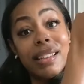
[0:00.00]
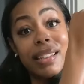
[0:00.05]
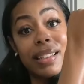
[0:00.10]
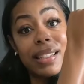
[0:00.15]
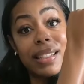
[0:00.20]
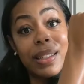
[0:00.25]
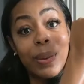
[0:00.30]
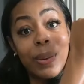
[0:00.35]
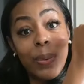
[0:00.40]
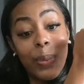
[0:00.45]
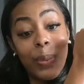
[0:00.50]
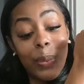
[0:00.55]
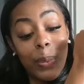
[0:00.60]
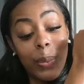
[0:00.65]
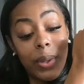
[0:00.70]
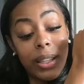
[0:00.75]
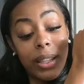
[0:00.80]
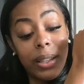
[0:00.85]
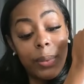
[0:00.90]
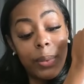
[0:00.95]
is
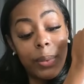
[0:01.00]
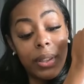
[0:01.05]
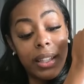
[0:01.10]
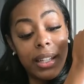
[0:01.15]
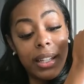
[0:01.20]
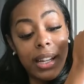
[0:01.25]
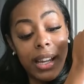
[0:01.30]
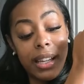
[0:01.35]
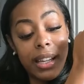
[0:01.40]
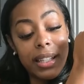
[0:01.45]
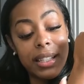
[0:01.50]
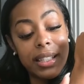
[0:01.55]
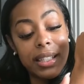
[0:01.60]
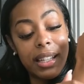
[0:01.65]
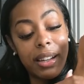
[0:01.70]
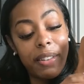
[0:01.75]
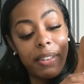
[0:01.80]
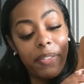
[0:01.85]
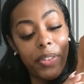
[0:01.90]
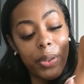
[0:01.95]
really really
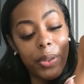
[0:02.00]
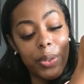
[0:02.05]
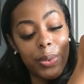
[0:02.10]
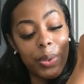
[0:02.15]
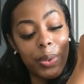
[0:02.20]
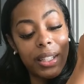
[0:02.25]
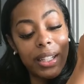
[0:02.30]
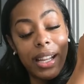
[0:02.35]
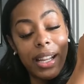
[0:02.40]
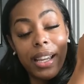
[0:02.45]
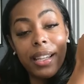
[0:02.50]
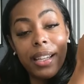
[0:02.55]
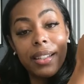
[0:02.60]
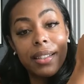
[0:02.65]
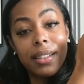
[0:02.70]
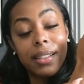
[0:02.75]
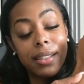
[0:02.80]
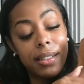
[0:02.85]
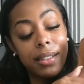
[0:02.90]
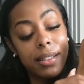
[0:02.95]
nice and it feels really
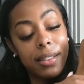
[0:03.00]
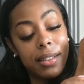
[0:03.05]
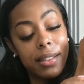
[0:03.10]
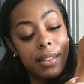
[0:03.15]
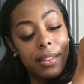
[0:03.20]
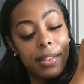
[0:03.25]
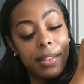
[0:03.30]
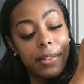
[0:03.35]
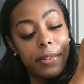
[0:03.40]
nice